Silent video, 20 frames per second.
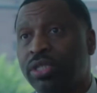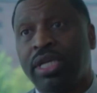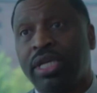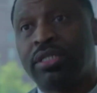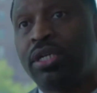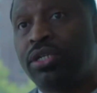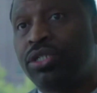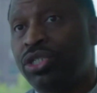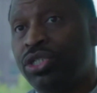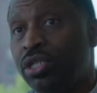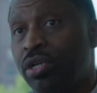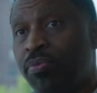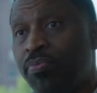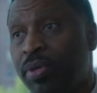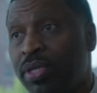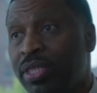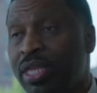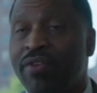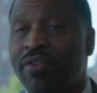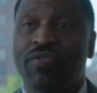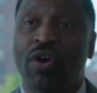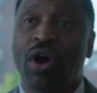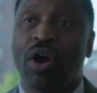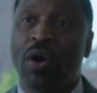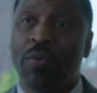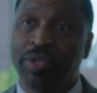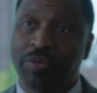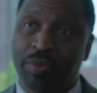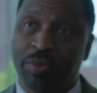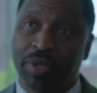as there should be. There have
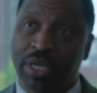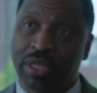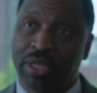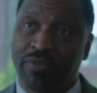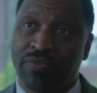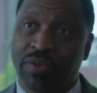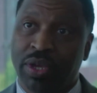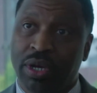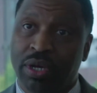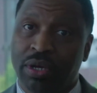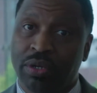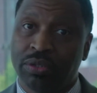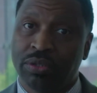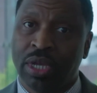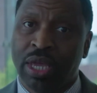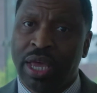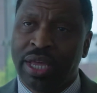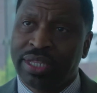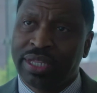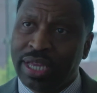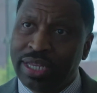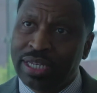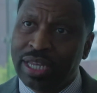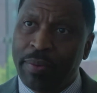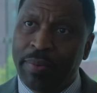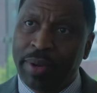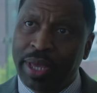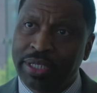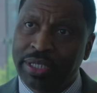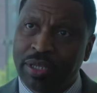always been other vehicles.
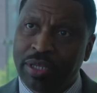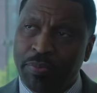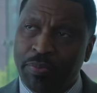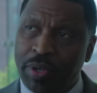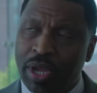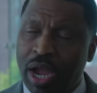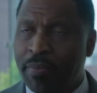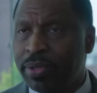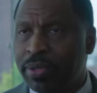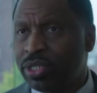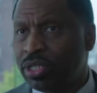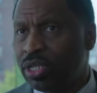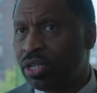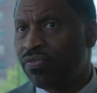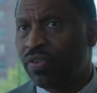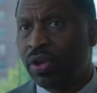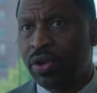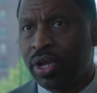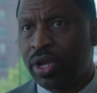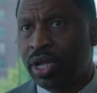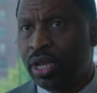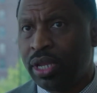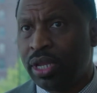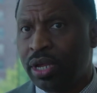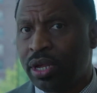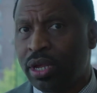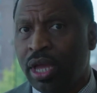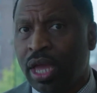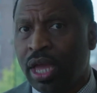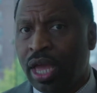NAACP, our mission is very
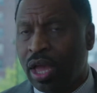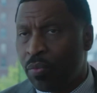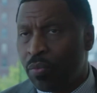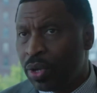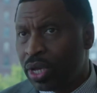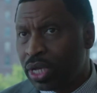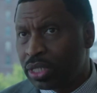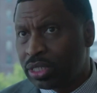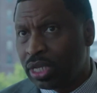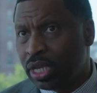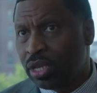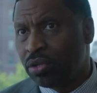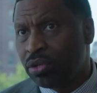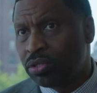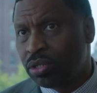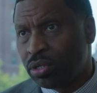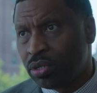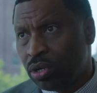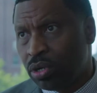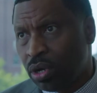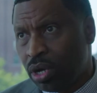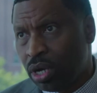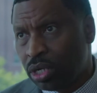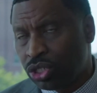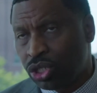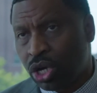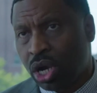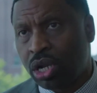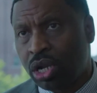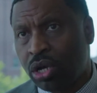clear, and we continue to
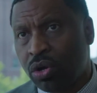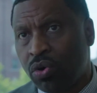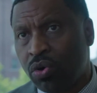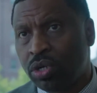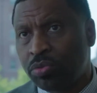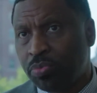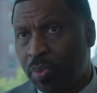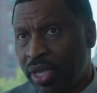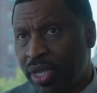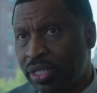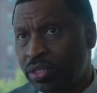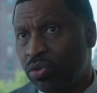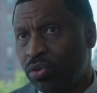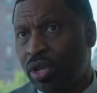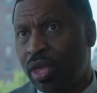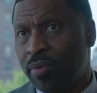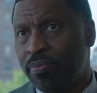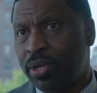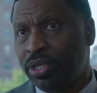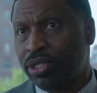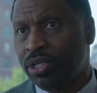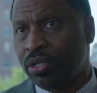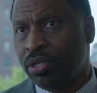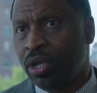chart a course based on that mission.